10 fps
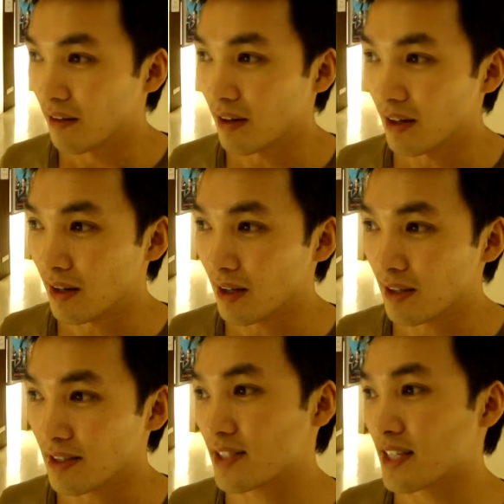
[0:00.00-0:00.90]

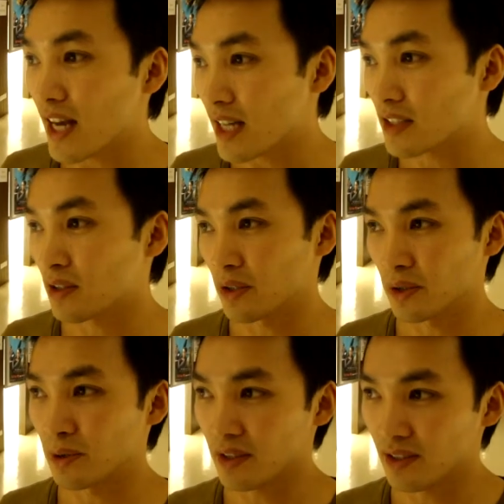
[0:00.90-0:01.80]
The sad
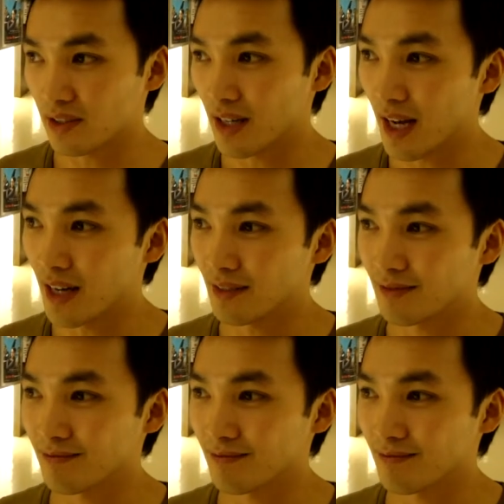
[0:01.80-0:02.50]
truth is that